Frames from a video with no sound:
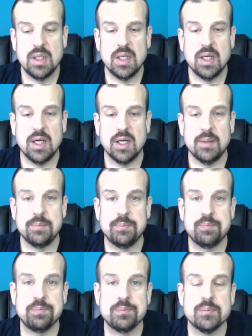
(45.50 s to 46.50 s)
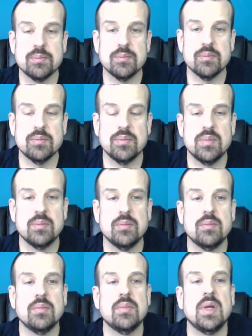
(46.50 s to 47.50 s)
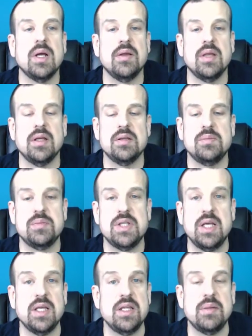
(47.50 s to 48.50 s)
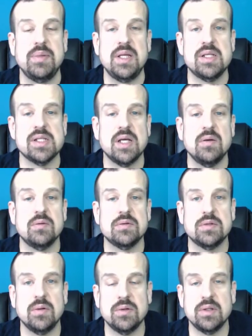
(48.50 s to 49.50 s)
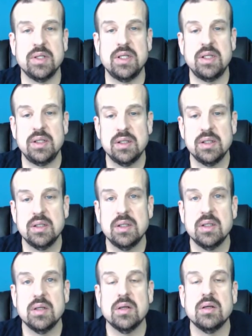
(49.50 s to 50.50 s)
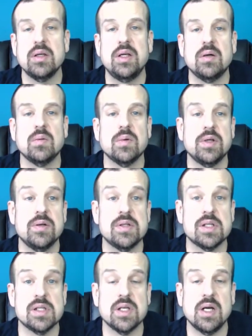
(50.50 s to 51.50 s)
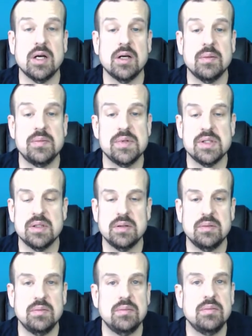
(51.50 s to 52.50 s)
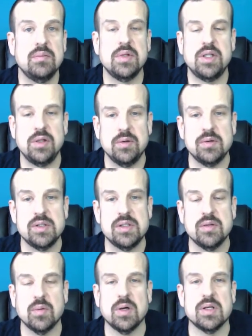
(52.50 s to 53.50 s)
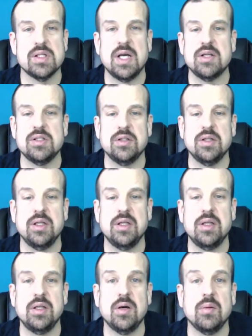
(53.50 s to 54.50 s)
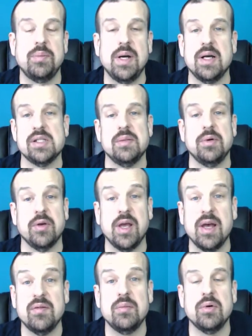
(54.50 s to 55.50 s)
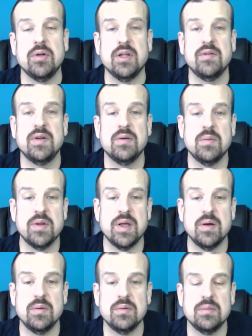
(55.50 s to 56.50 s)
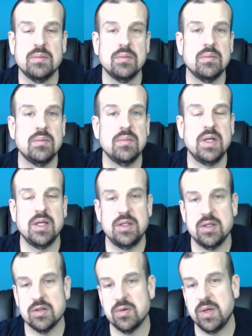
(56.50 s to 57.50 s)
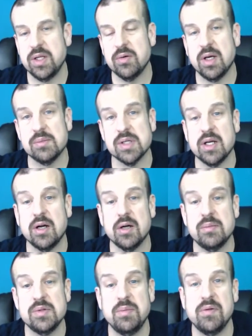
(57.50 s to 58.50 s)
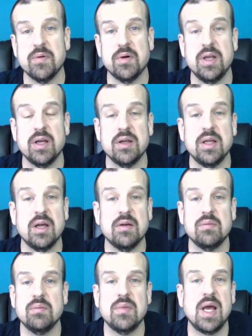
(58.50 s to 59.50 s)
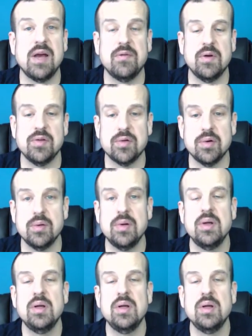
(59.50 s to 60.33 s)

I think taking the beans out totally, reduces the carbs huge to where it's actually, possible to have a bowl of it without hitting your 20 grams of carbs before you get halfway through.